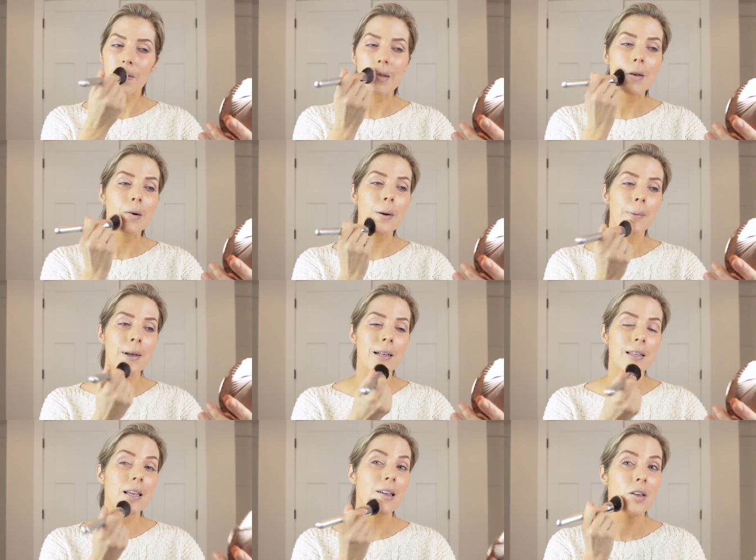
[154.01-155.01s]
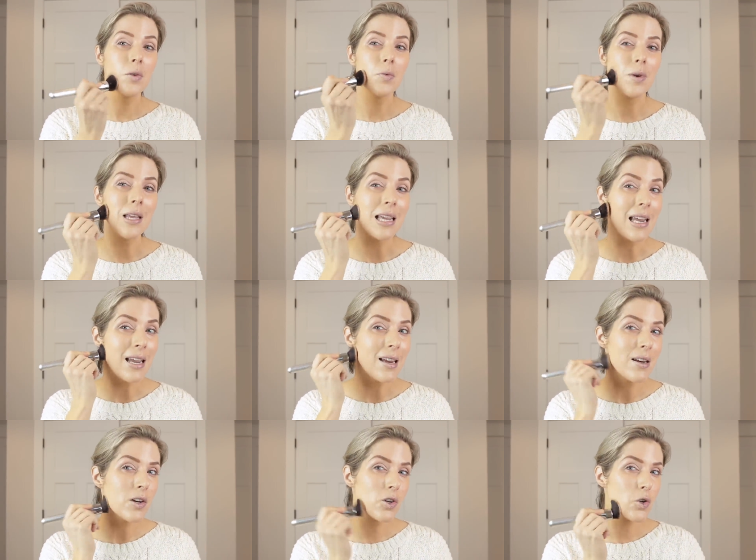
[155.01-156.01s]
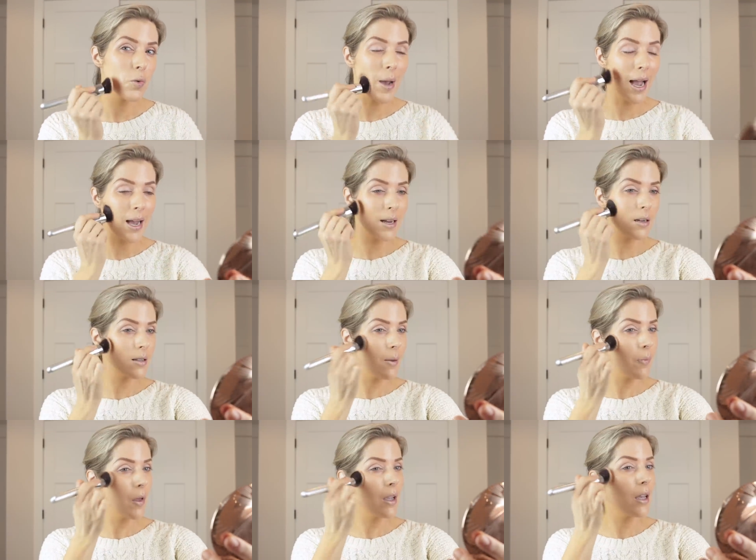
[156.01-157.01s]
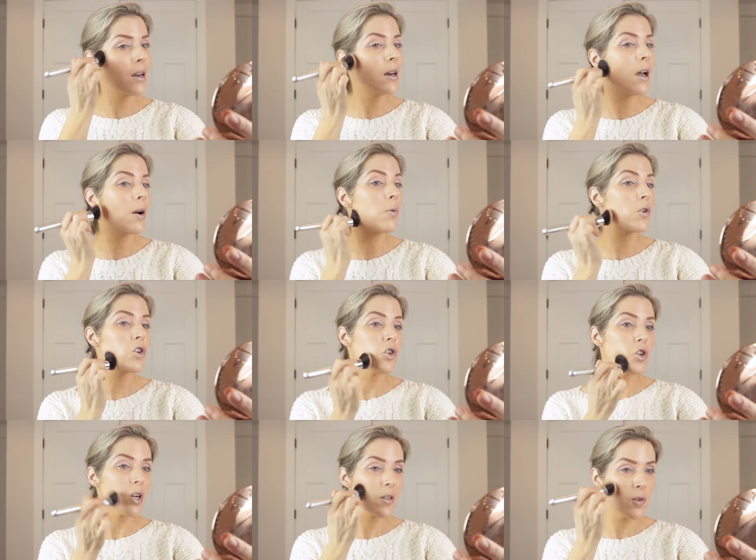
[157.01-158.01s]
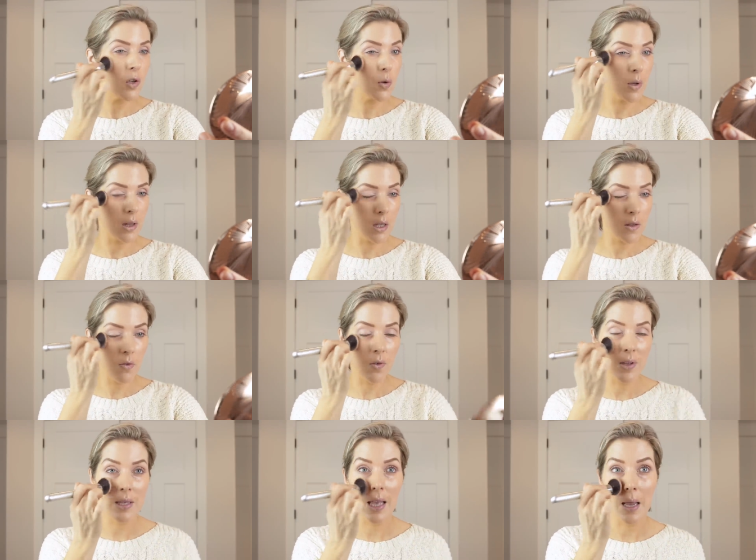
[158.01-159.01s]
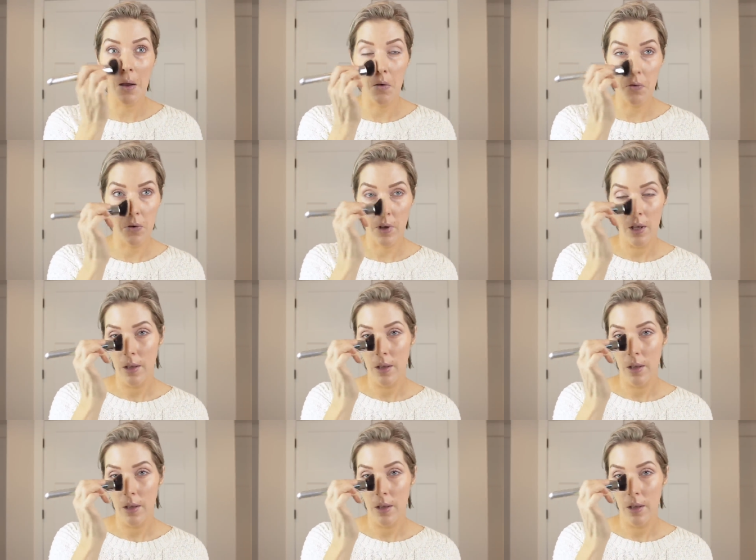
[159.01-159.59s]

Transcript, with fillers: So I'm not saying you need to add something in. I was just doing this for the sake of